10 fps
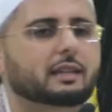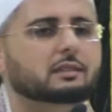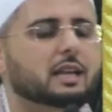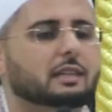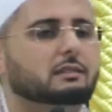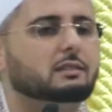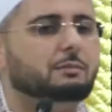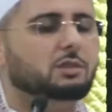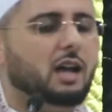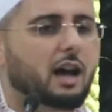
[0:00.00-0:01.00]
that
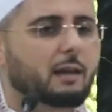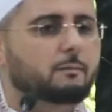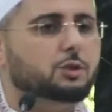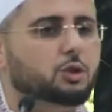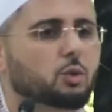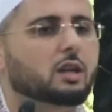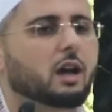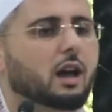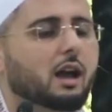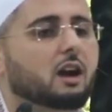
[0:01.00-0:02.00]
sometimes you and
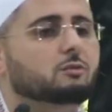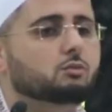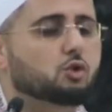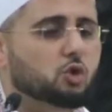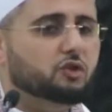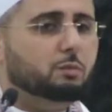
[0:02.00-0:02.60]
I are moved